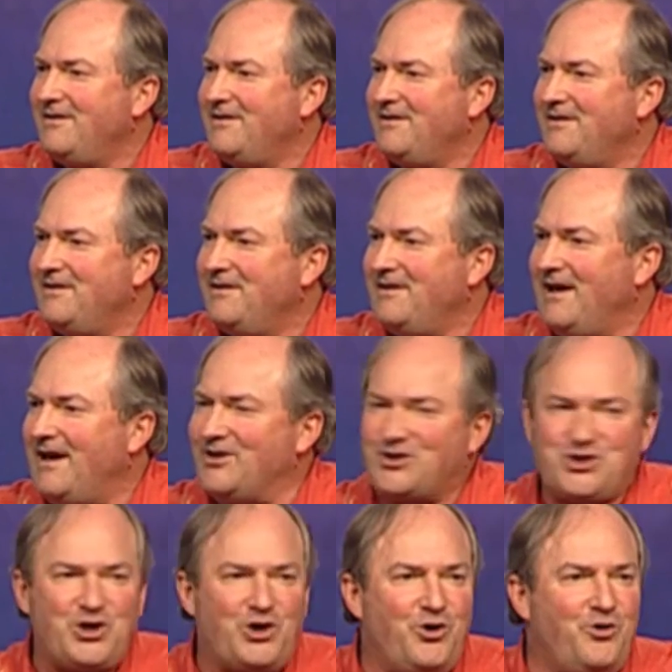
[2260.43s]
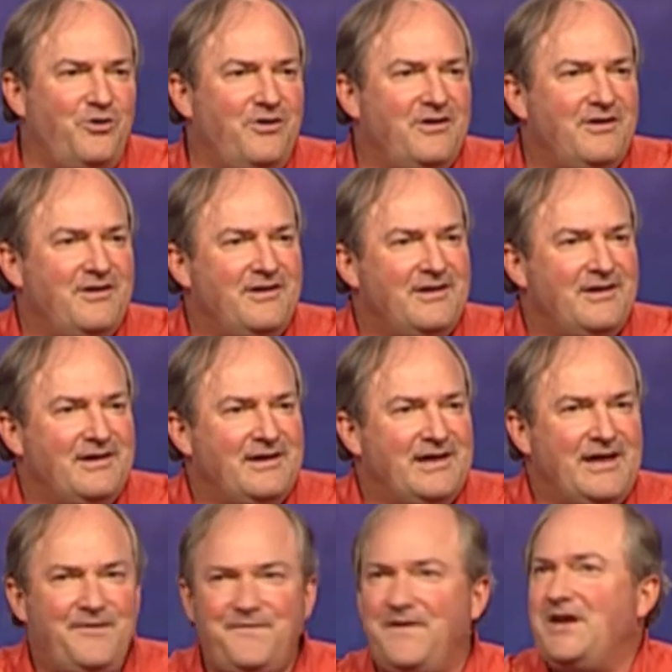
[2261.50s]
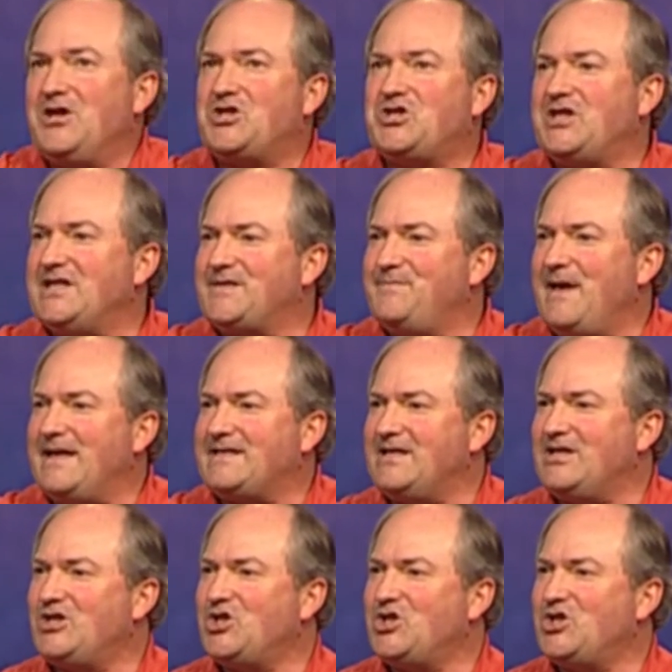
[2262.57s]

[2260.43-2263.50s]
And so he finished his message